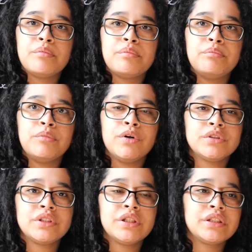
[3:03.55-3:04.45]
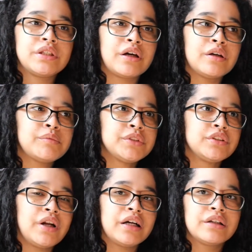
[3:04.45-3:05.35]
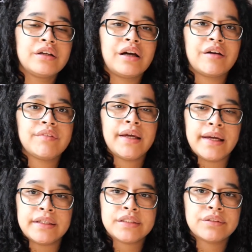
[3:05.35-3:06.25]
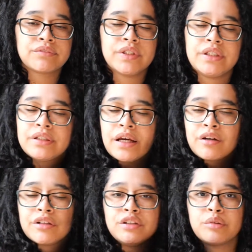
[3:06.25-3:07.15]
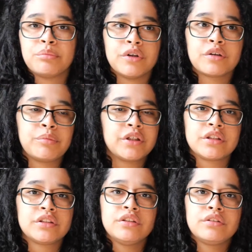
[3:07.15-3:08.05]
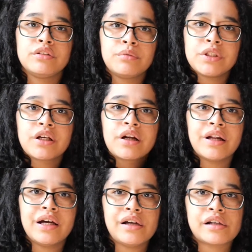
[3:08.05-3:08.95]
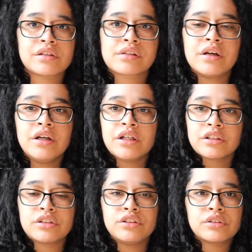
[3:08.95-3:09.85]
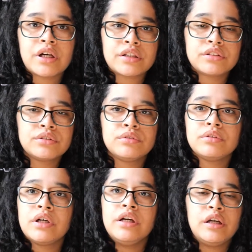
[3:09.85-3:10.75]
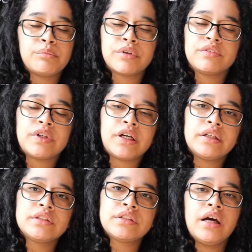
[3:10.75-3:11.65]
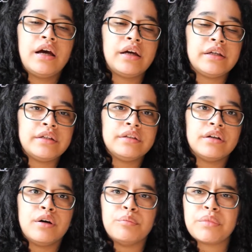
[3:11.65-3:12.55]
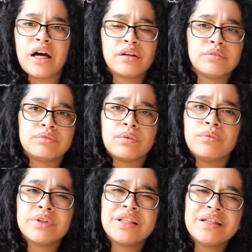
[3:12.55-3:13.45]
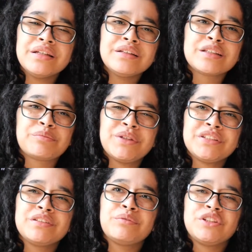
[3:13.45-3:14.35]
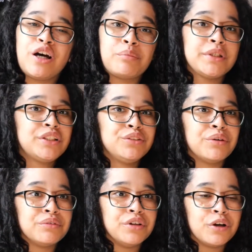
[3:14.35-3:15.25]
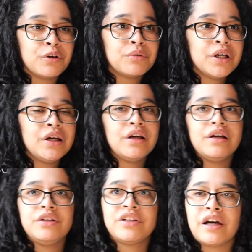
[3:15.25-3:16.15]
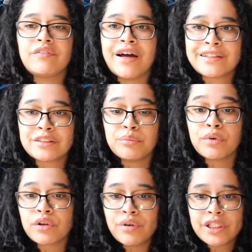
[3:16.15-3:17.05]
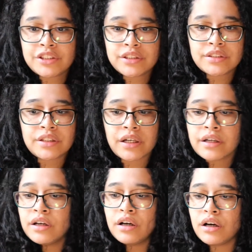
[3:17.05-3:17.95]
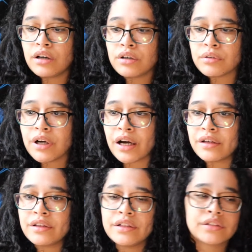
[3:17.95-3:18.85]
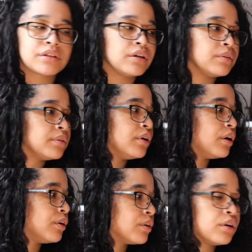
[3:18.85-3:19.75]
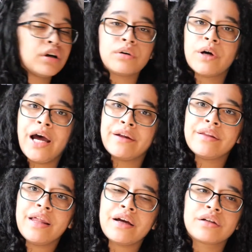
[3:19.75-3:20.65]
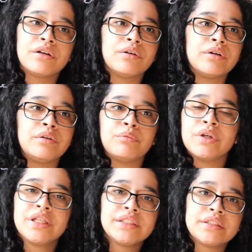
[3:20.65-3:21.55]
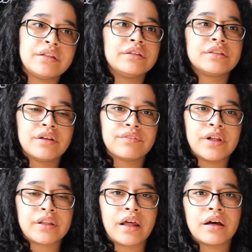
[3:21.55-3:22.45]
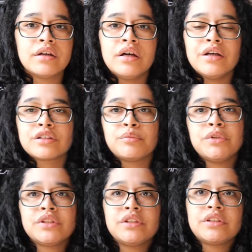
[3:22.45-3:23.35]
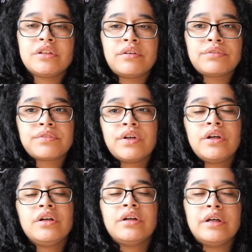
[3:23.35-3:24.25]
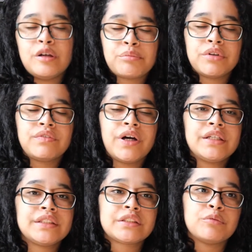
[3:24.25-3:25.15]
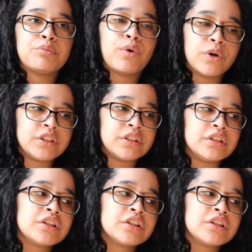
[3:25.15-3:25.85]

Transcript: Most of the times you're not gonna have the answer written down in your book because you don't know what they're gonna ask. So you got to improvise and kind of roll with it, especially with topics you don't know. You kind of ask them more questions like, oh, how did this go? Or, oh, how did that go? And what is it? And stuff like that. So most of the stuff, improvise is important.